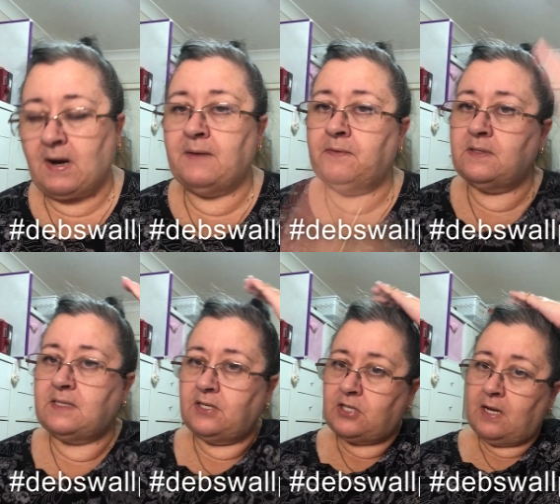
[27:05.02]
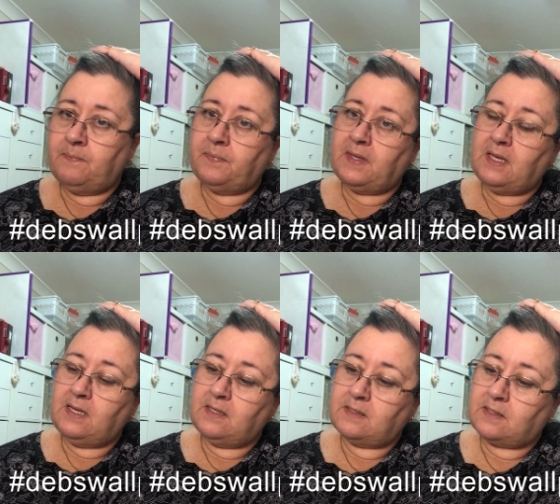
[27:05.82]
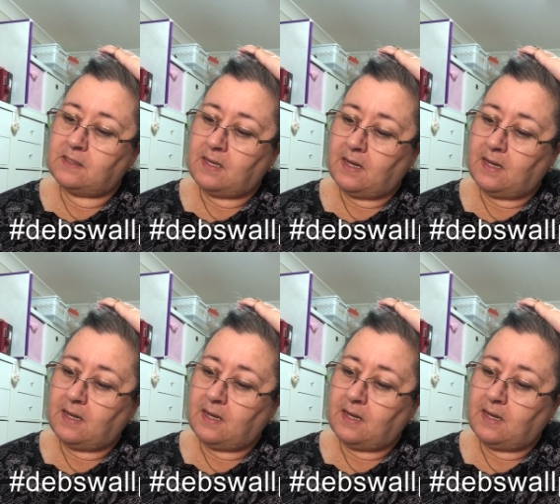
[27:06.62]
Grateful Stitcher is